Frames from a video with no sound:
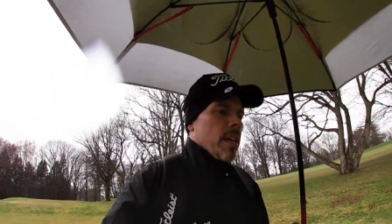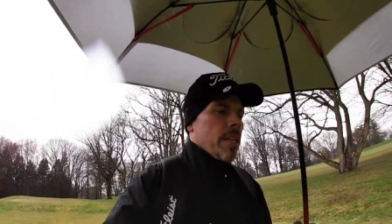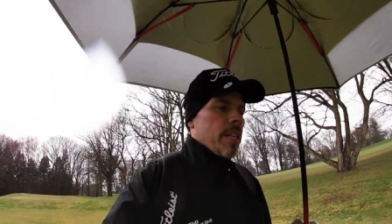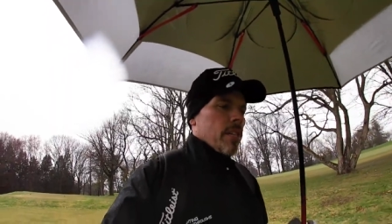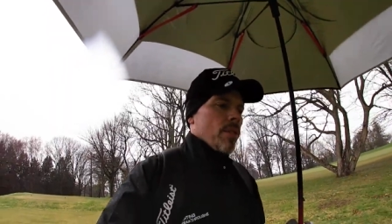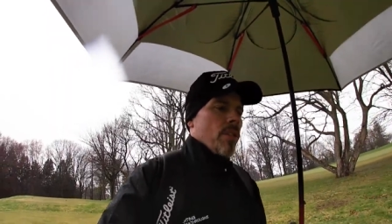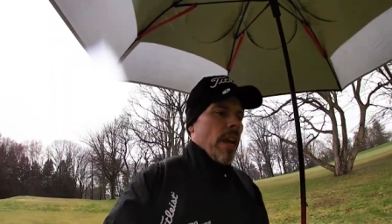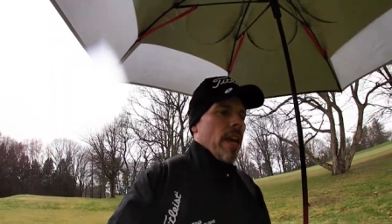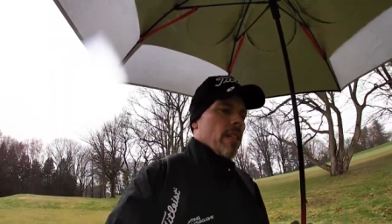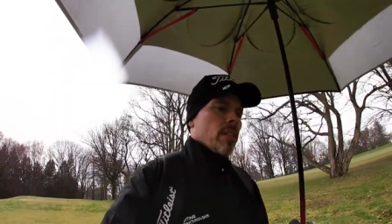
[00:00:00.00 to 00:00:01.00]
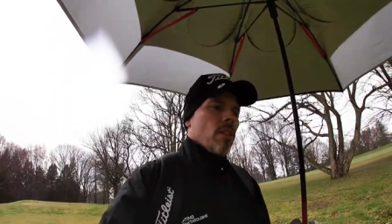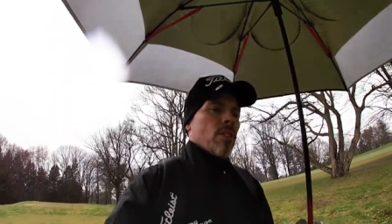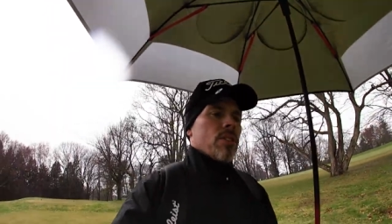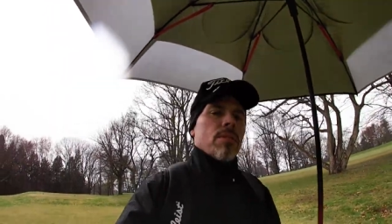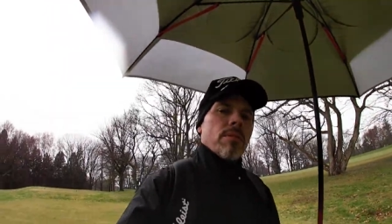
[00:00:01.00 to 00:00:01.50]
it does okay as
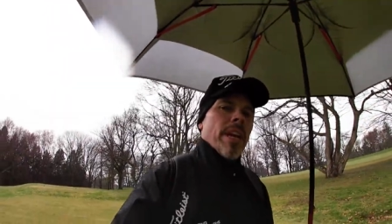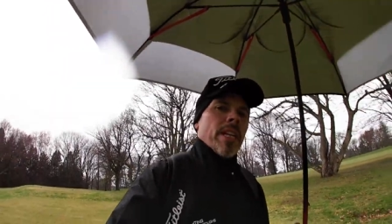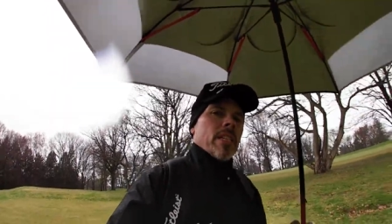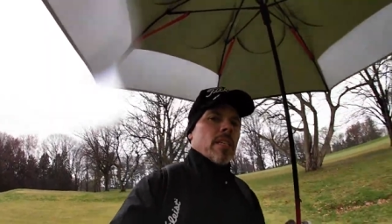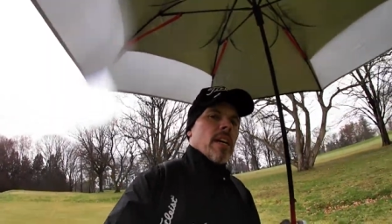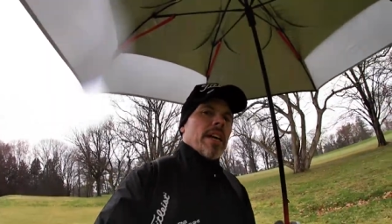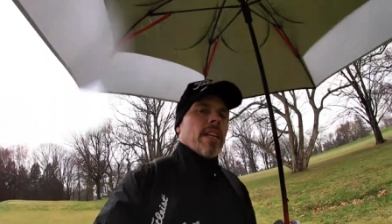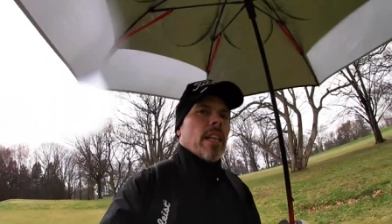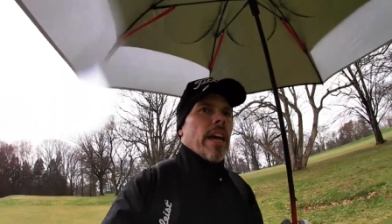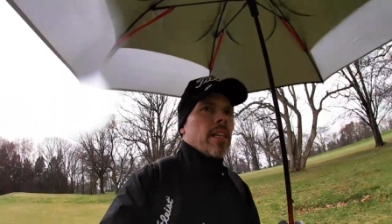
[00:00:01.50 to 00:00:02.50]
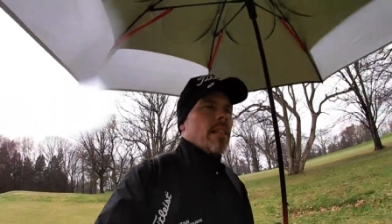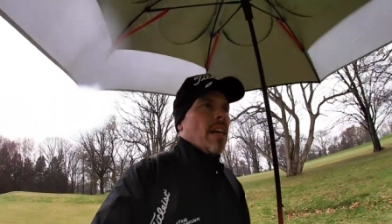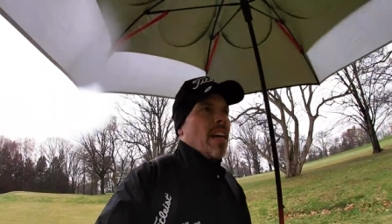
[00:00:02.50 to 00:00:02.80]
long as the rain is kind of light.